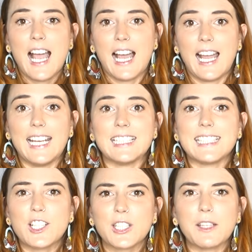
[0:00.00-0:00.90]
uh, it
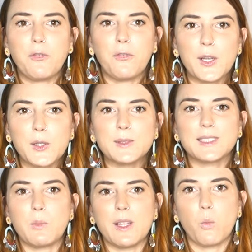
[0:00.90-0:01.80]
essentially
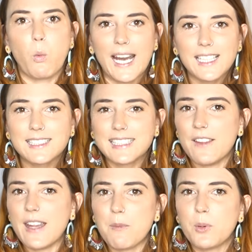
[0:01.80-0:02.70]
fills with waste,
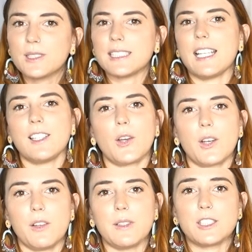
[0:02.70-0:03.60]
and that puts a lot
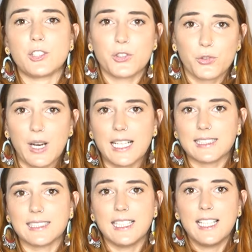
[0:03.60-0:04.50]
of
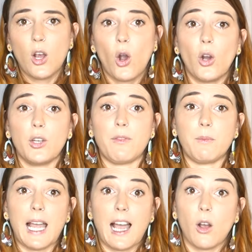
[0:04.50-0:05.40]
stress on
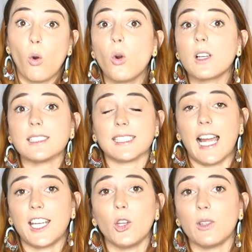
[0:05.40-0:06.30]
uh, organs
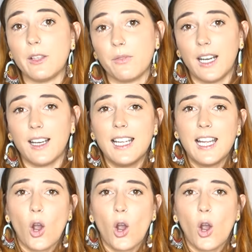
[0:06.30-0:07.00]
like your liver.